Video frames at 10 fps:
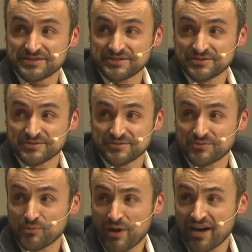question.
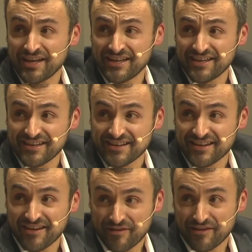Why
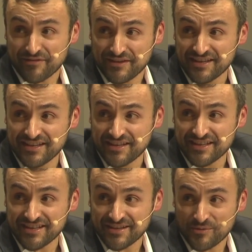Cavafy?
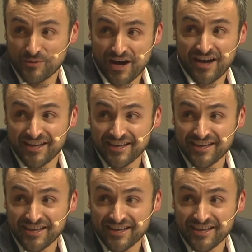Why